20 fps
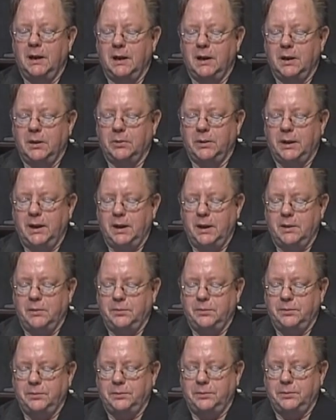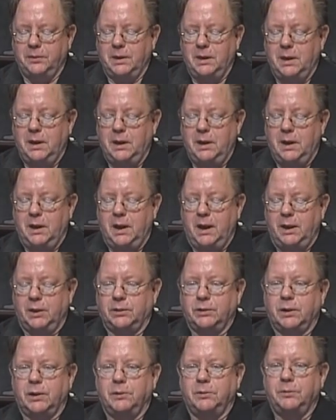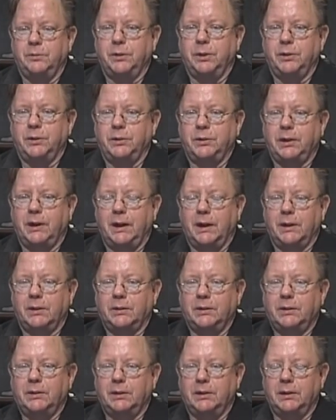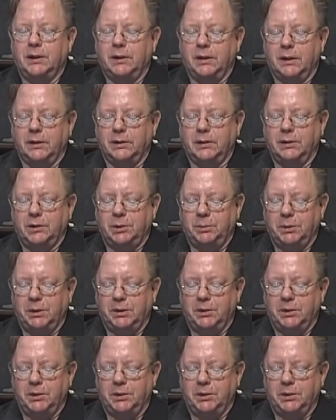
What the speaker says: We have as our first guest Elizabeth